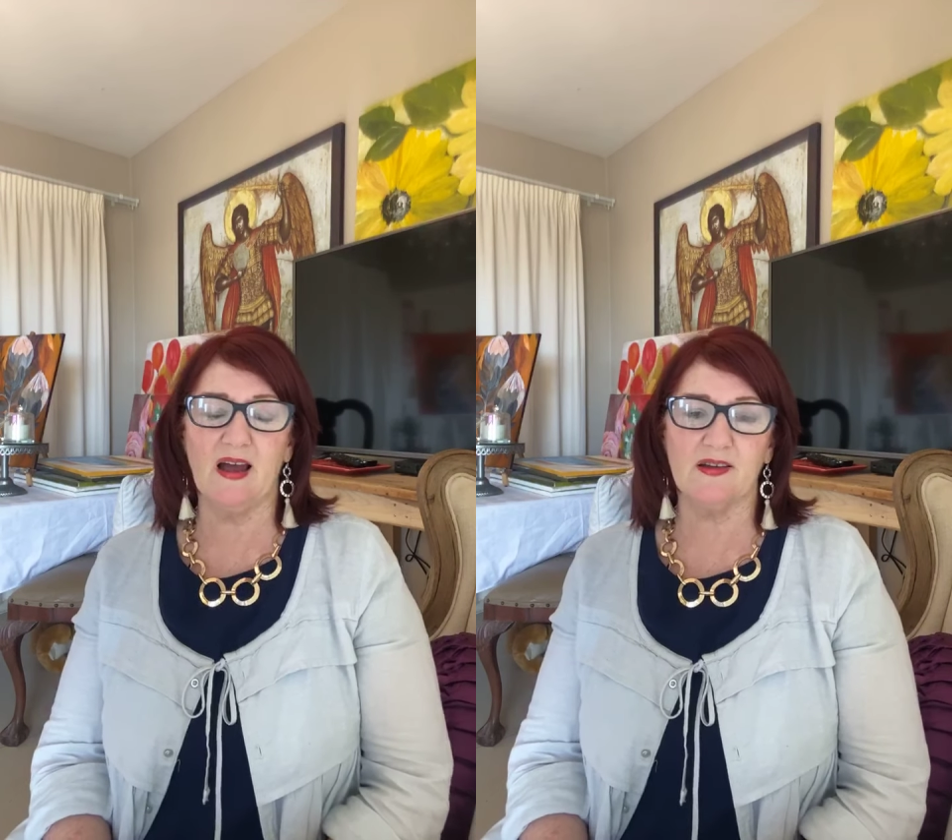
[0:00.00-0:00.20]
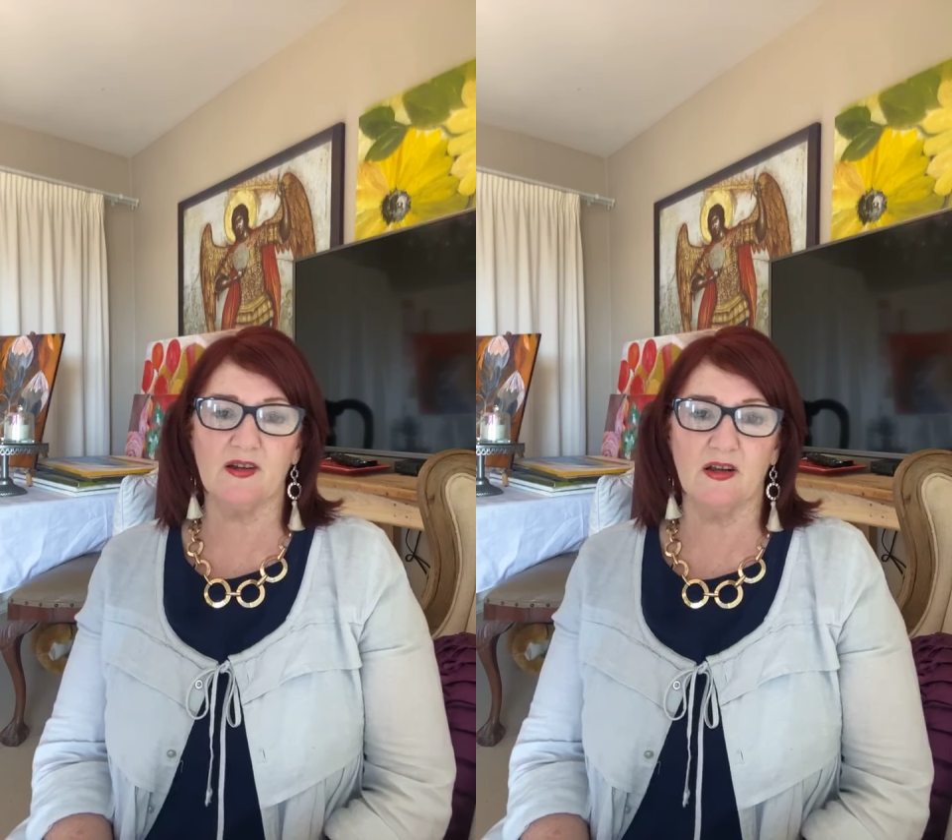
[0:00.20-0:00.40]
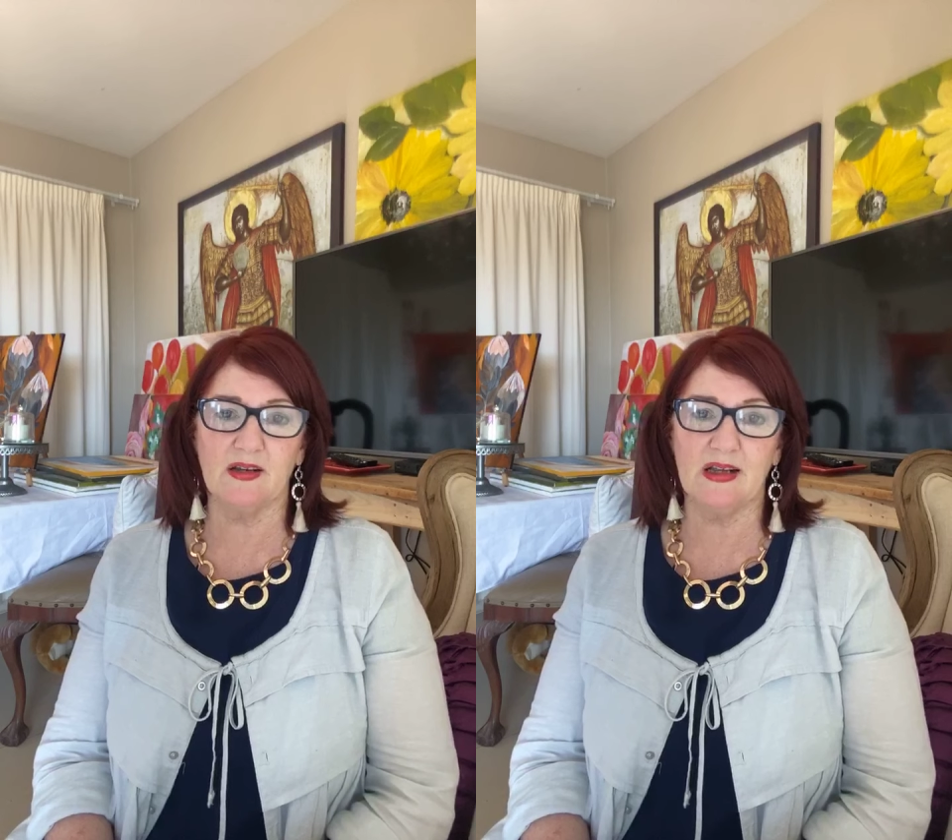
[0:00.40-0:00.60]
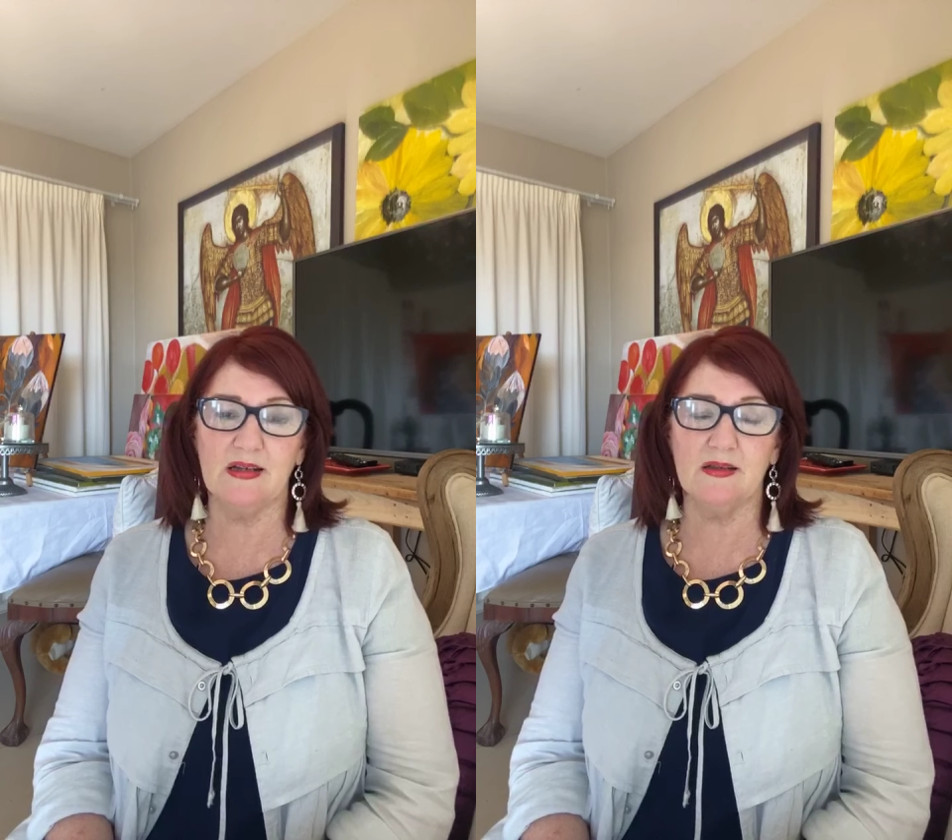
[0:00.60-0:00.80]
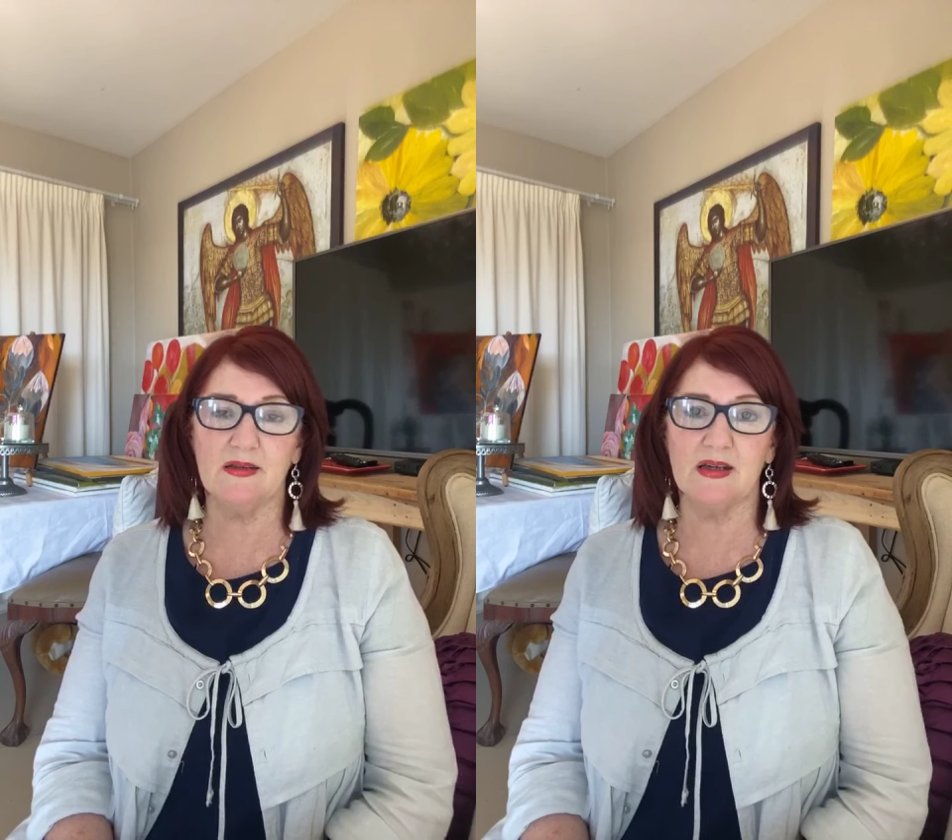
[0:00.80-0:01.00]
out on
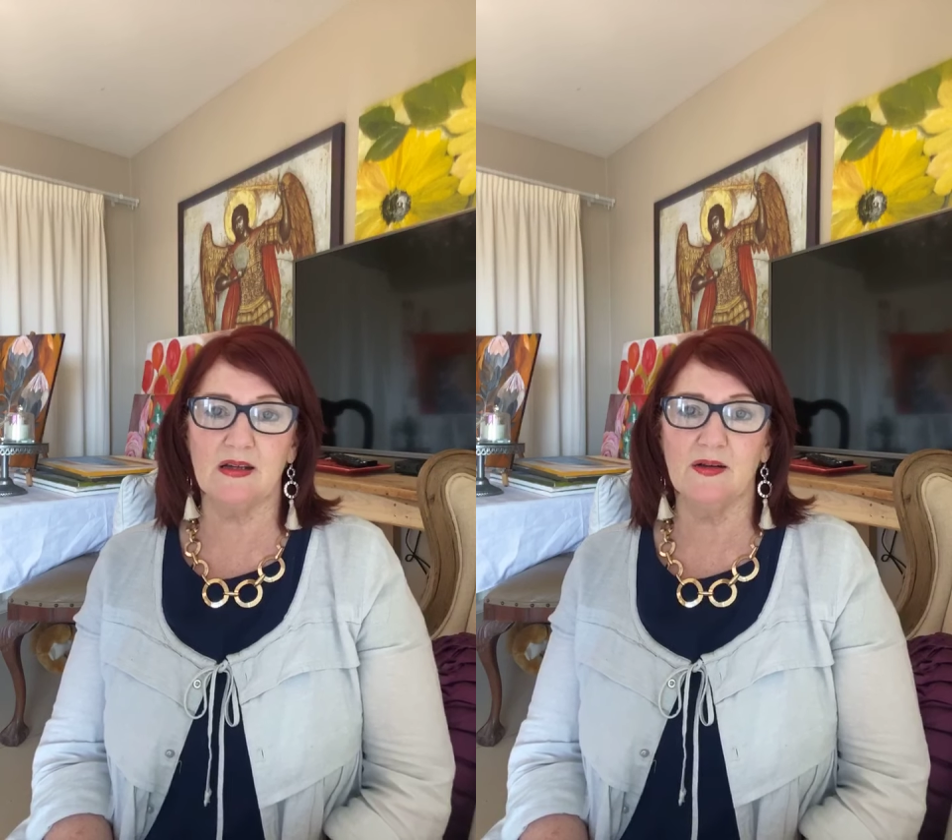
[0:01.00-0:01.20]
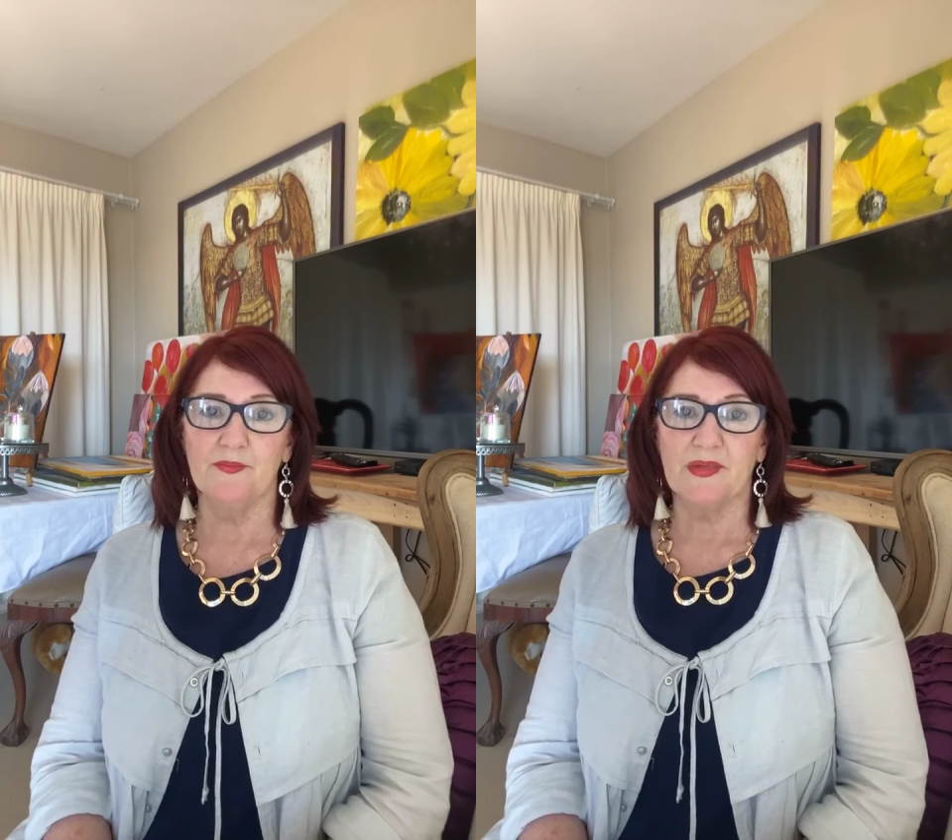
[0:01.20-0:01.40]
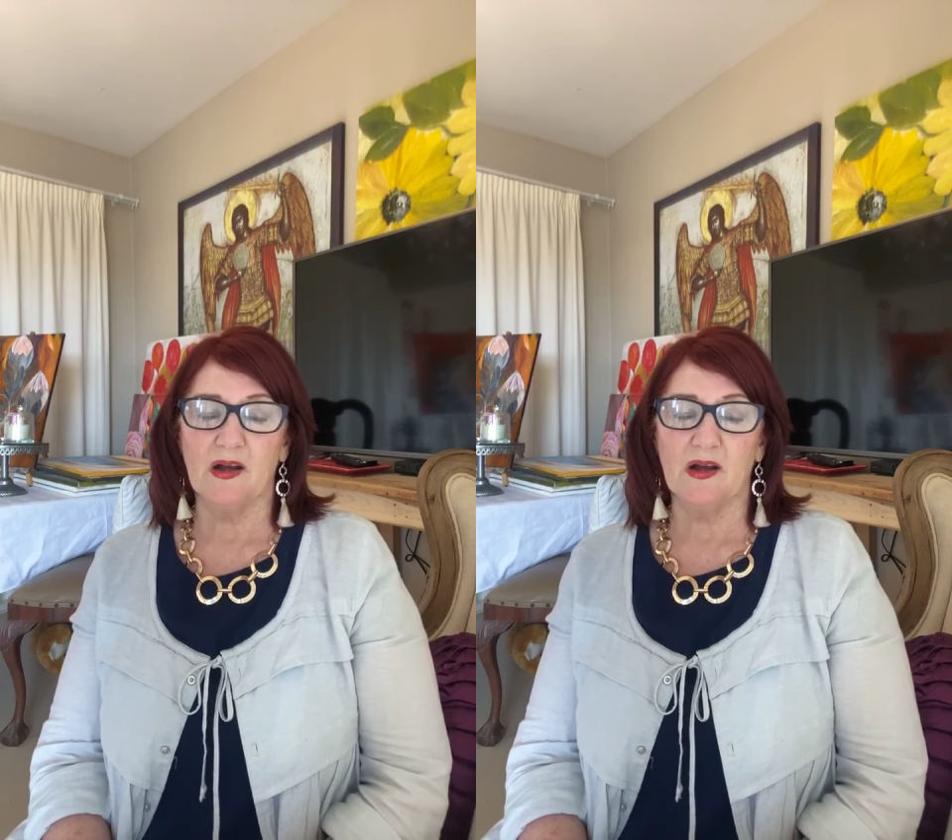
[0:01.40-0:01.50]
anything